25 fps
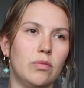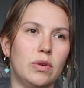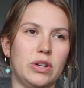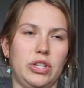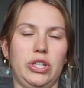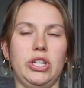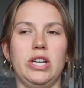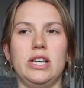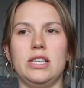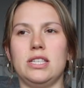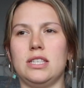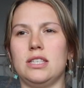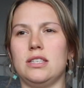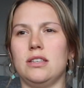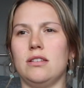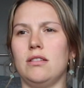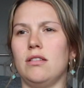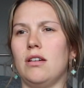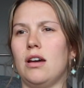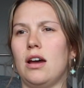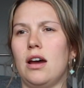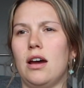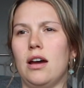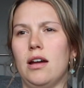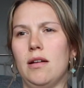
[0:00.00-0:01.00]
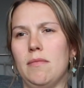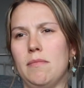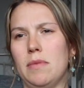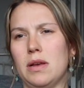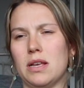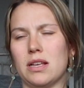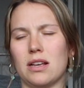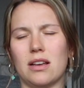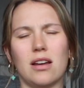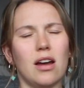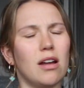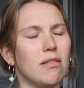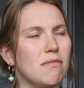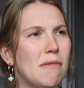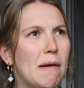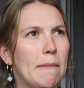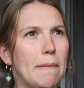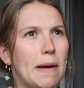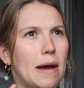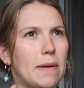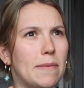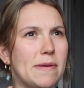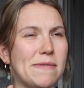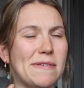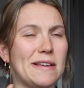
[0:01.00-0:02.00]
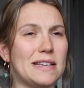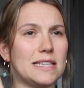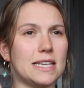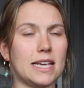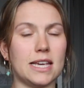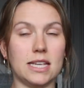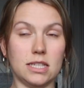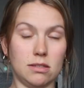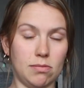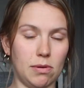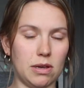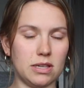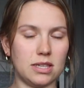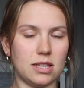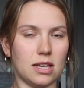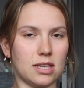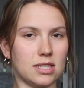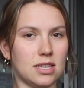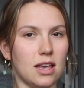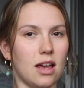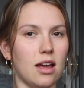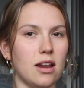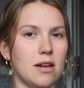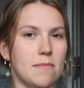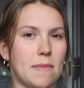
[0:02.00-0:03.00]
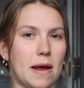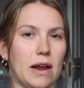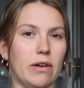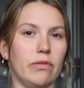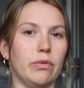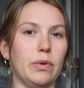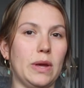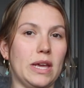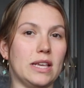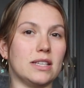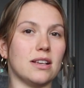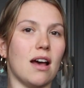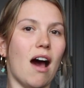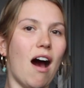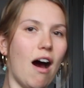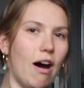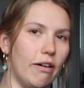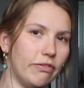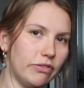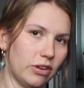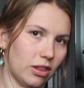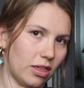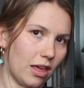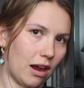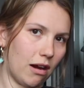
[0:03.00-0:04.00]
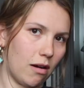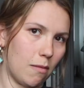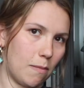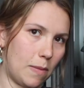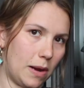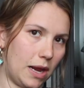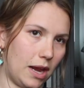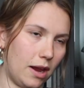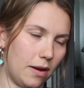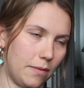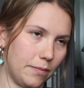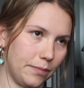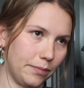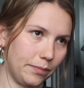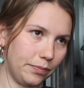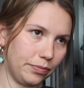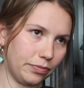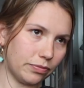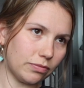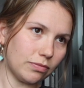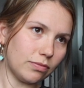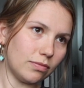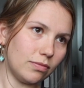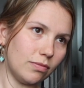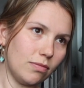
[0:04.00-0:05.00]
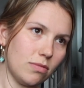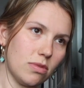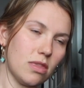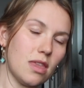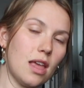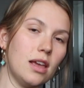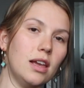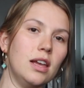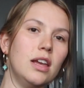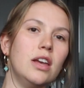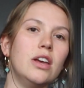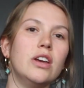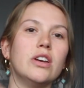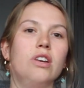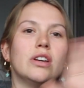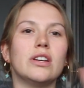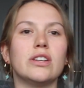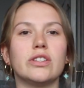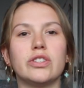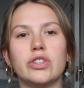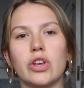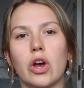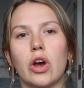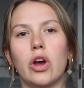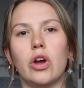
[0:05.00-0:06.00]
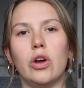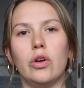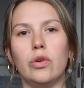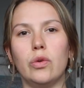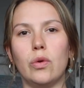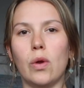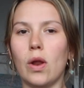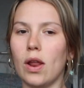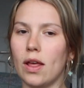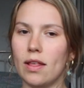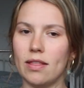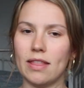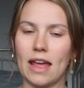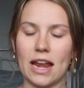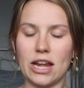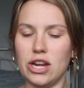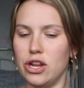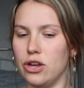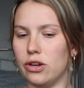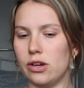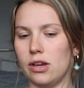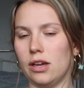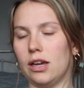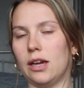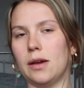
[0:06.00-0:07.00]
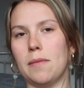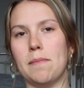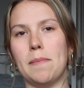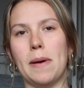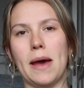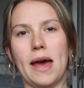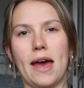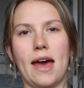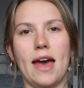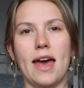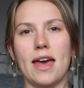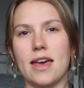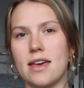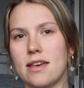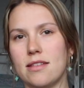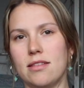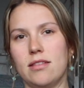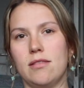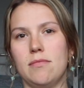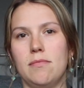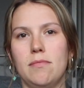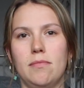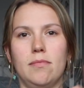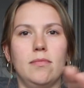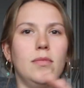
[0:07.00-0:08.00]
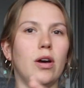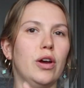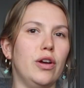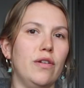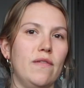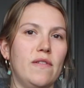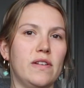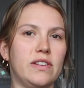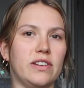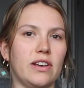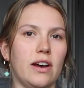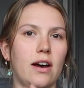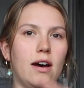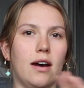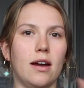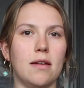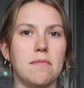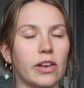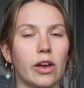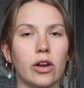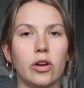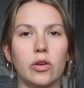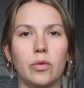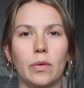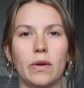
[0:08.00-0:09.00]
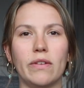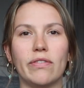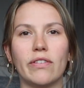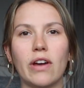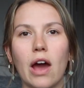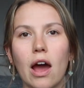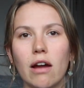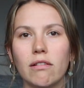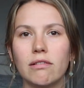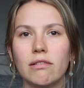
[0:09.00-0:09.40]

which is, I can't remember how many weeks it is, but it's a certain amount of weeks after therapy. So then you can compare them over time. So we've